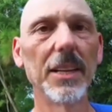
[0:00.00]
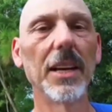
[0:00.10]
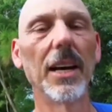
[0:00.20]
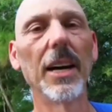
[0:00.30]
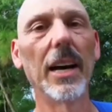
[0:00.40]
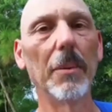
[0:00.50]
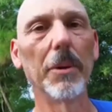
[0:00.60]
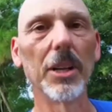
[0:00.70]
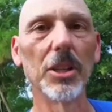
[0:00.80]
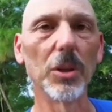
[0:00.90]
I'm
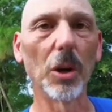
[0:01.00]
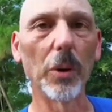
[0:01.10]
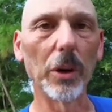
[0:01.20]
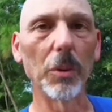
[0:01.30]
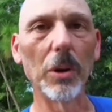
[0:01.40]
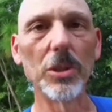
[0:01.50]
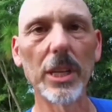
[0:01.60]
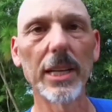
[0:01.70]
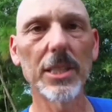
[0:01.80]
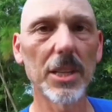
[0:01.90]
gonna do a quick road
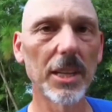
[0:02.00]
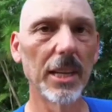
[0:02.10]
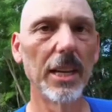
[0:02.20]
test